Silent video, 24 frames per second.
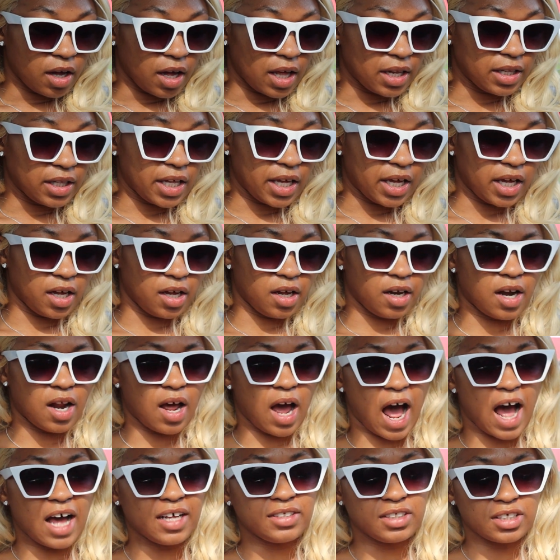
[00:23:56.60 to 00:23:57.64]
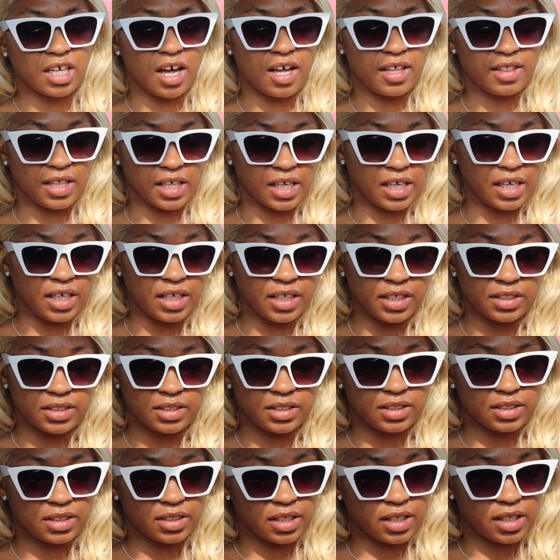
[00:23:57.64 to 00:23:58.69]
And then I saw these,
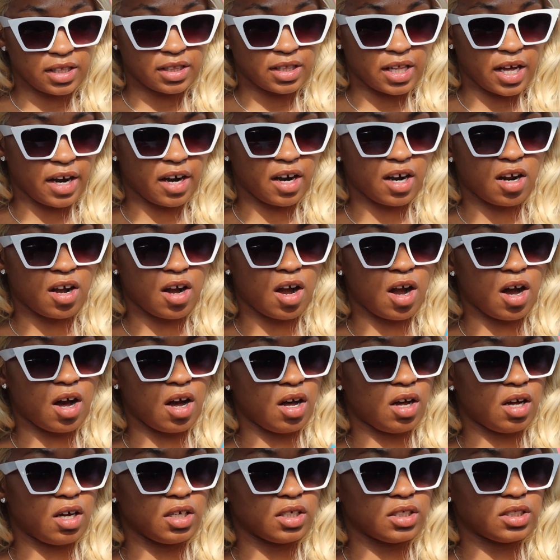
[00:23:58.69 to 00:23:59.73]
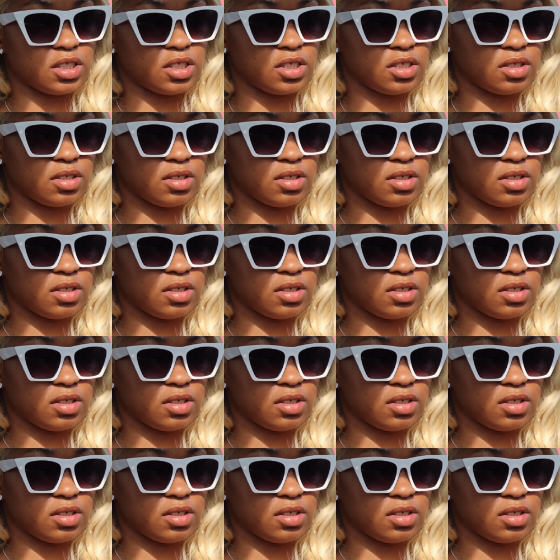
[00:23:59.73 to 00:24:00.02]
they're called